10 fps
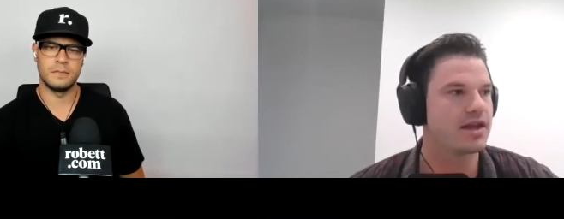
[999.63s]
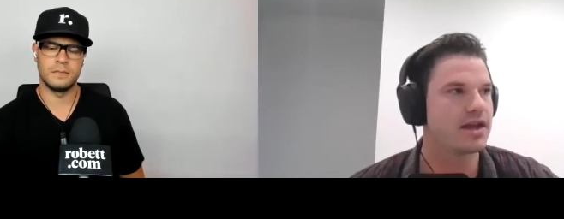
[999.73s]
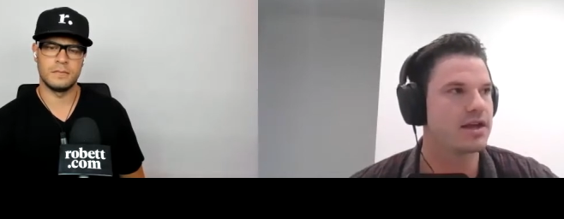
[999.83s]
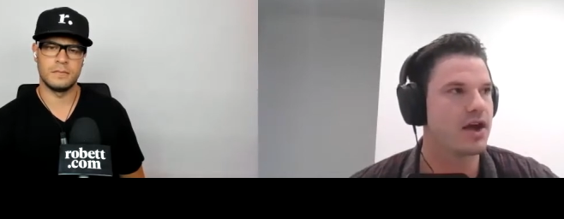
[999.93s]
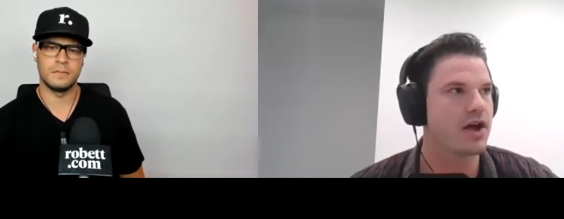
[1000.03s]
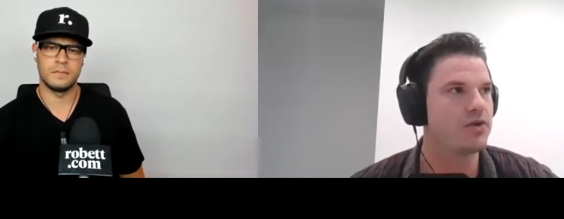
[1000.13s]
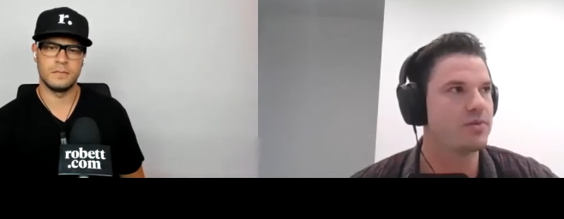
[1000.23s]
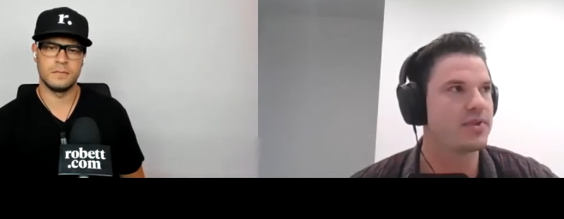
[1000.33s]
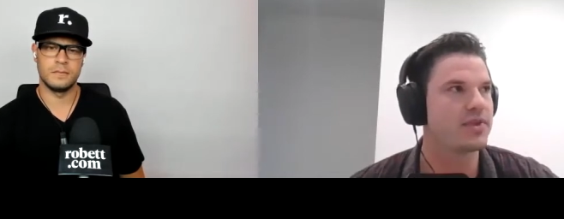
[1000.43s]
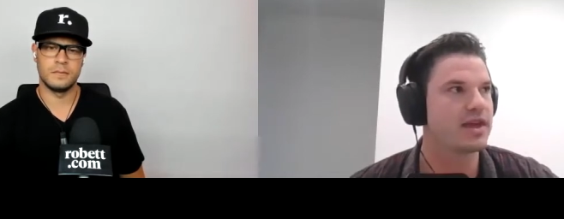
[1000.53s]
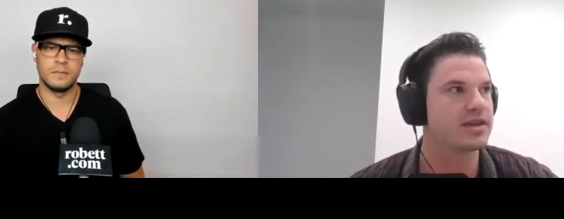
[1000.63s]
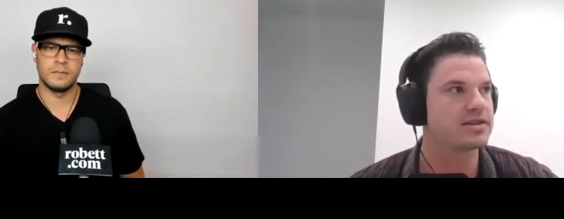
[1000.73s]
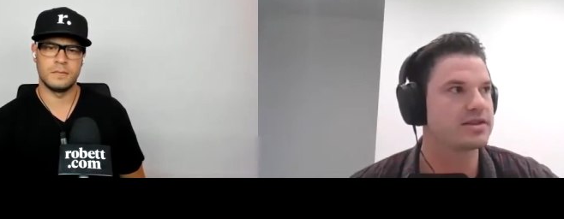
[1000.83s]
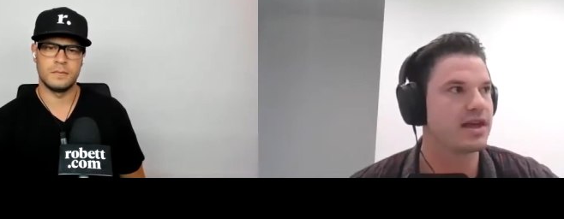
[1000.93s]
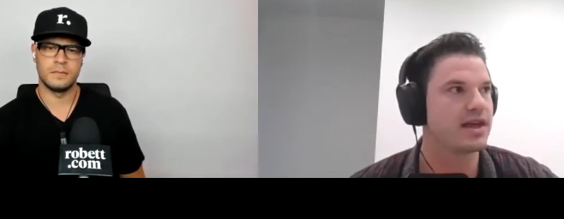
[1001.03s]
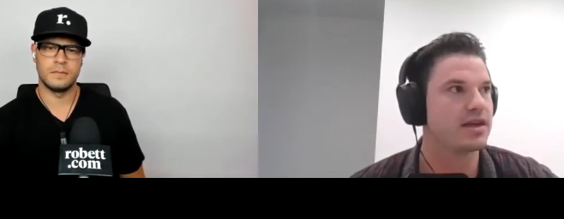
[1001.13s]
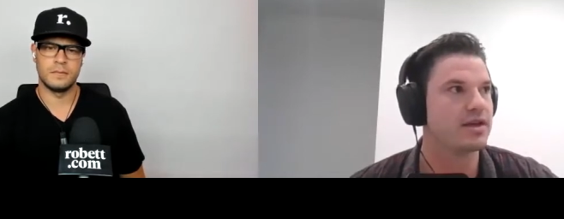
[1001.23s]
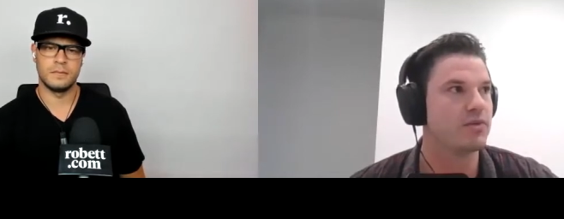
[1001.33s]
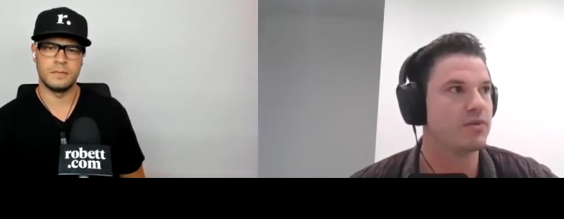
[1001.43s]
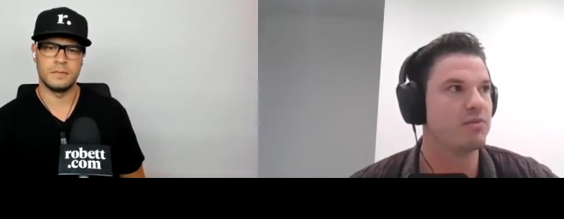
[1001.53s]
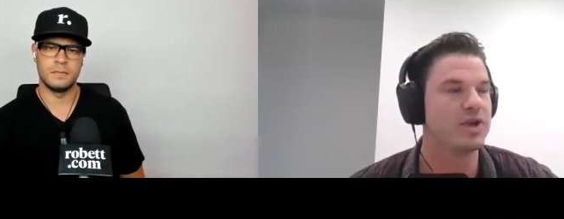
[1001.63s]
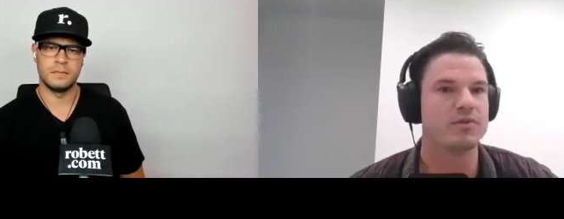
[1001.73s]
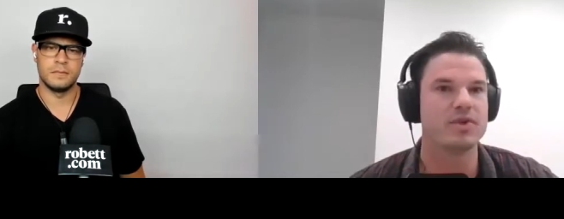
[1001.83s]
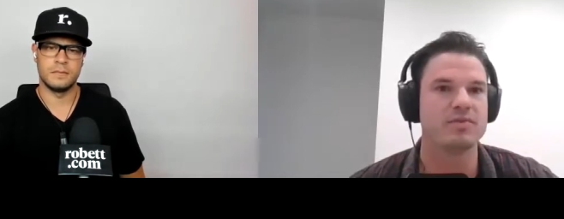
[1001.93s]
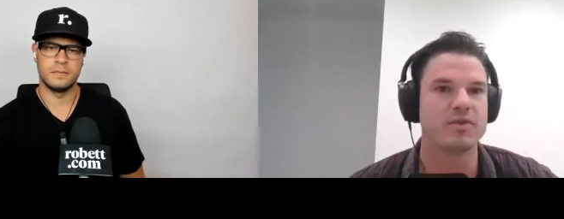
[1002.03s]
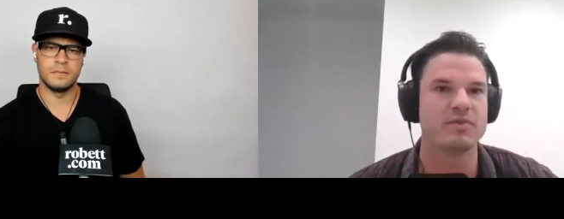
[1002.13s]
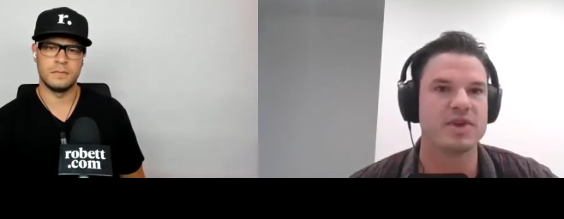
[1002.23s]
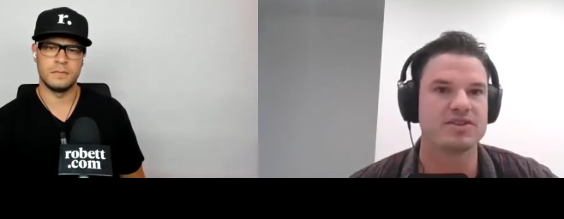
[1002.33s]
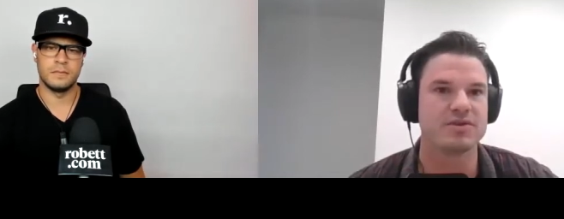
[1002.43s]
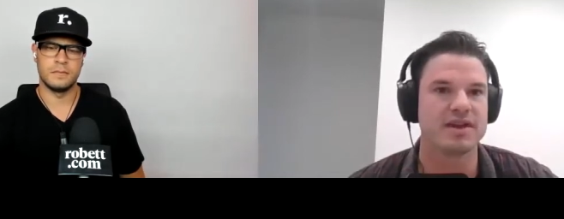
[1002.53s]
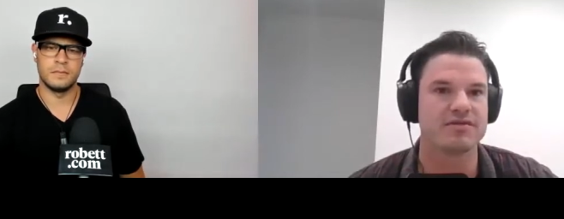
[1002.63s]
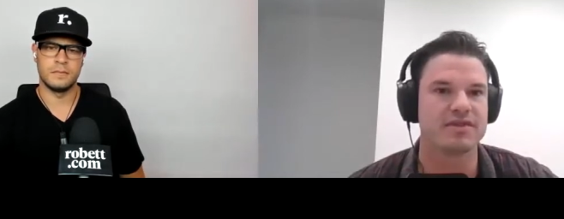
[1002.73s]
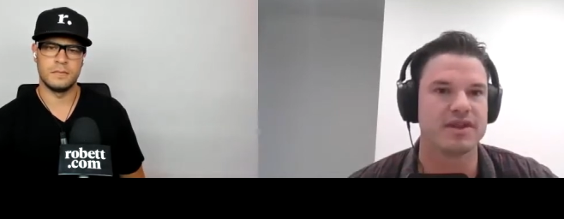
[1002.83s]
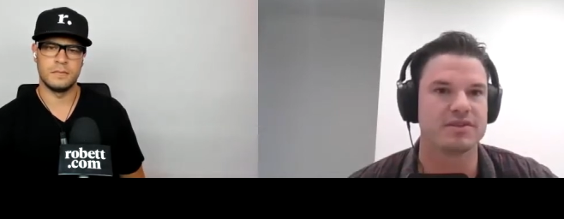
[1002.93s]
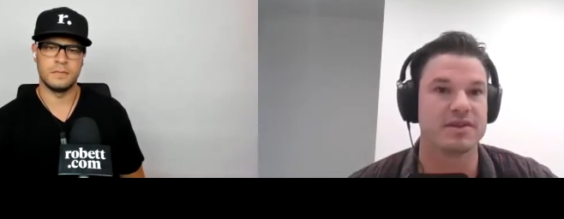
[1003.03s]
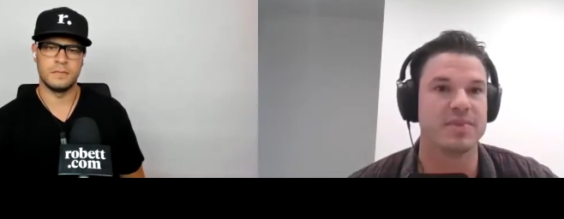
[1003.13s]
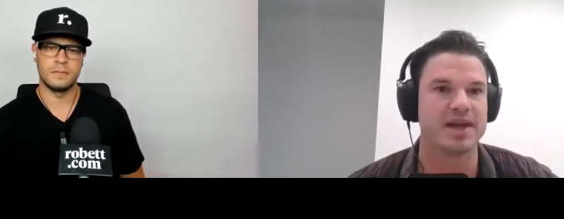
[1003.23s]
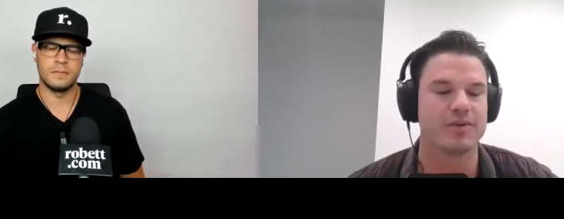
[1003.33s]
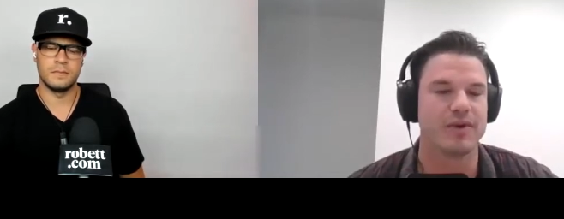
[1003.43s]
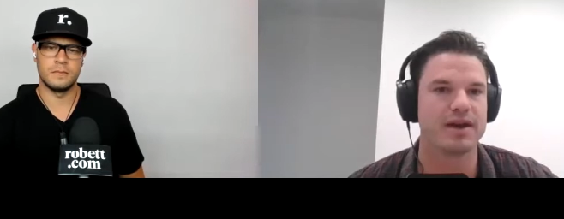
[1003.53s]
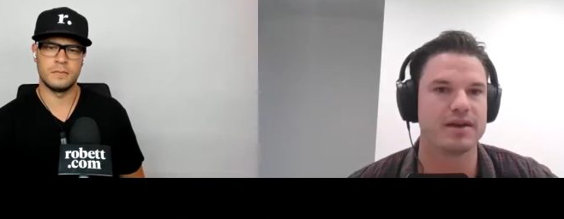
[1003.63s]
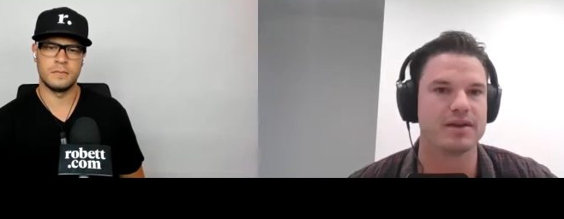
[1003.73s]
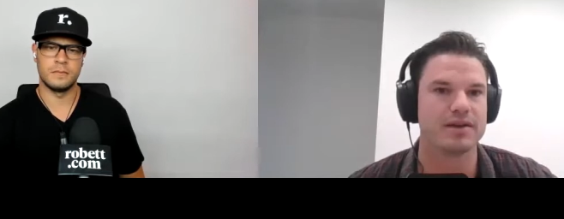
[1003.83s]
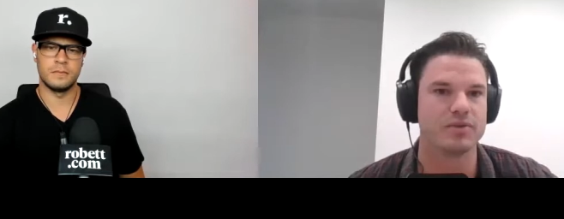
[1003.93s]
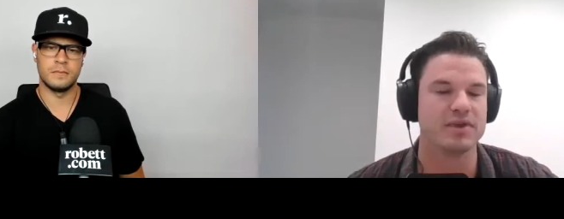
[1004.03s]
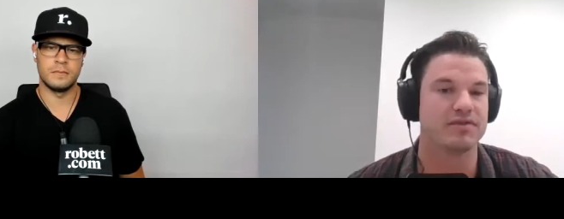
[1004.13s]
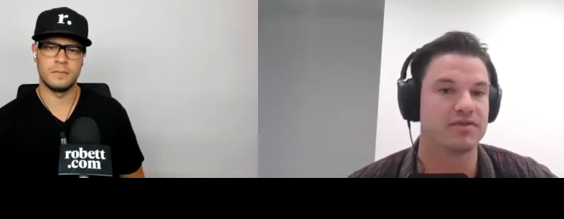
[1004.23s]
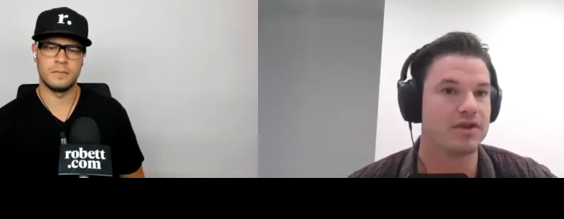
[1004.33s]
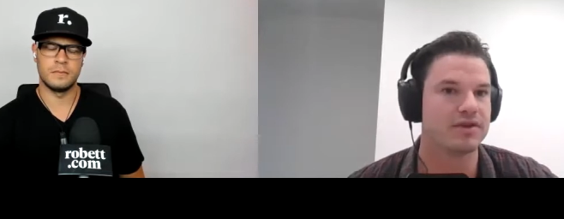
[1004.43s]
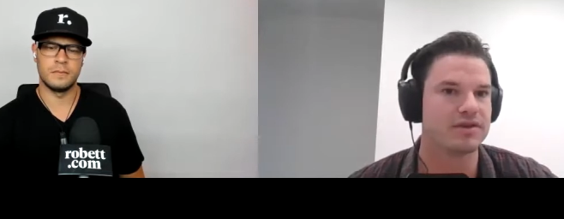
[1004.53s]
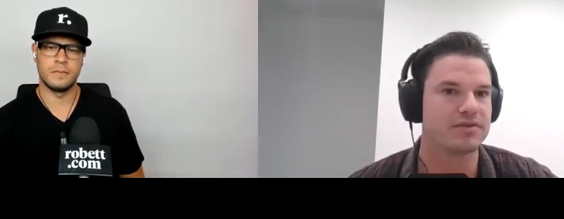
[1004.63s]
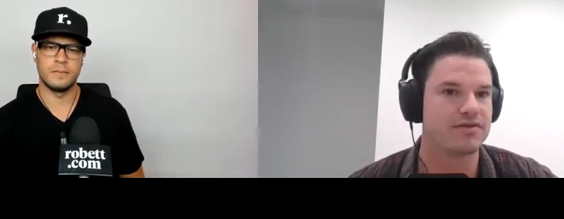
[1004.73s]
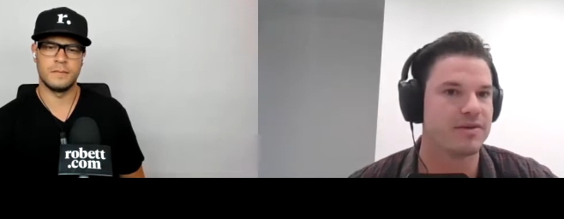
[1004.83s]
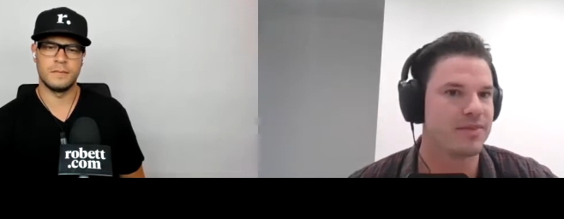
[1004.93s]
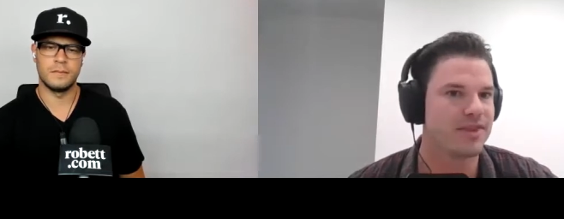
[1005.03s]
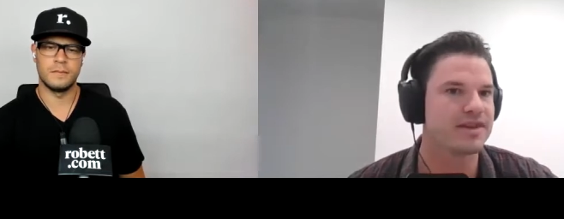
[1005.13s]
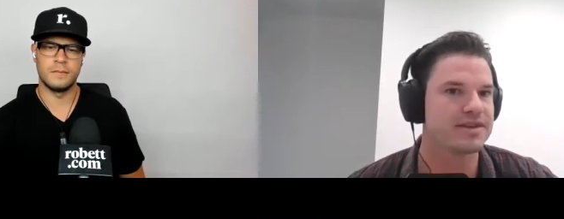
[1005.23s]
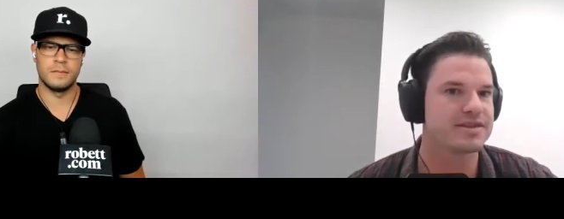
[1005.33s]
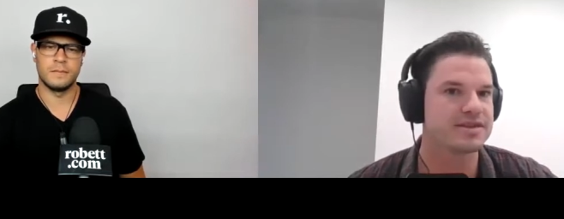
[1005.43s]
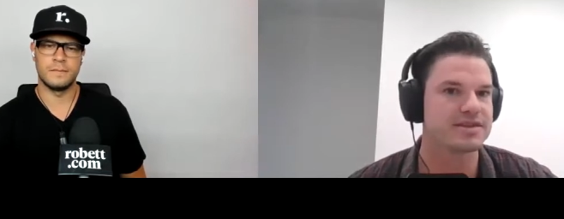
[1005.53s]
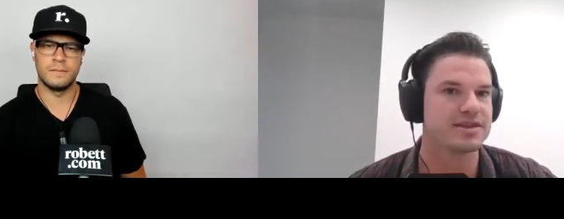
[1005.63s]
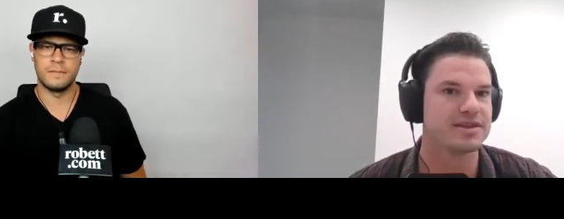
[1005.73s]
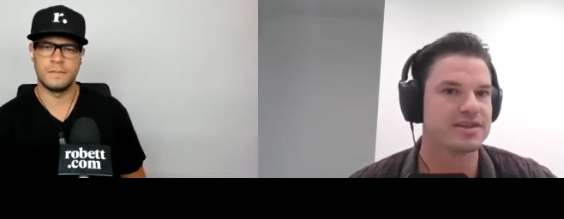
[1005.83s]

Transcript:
Speaker 1: I hope that uh, when we when, when we do have the the big one, we've learned from this